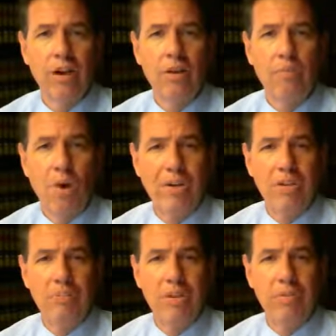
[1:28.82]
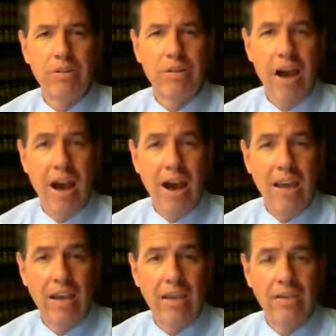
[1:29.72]
um, watching people
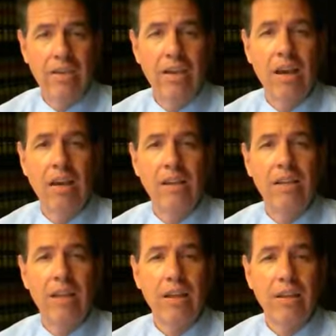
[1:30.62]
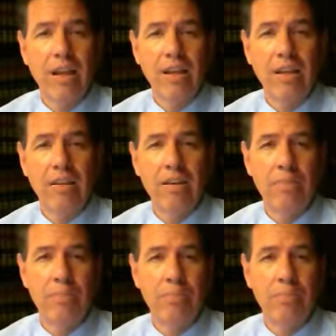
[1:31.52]
die and getting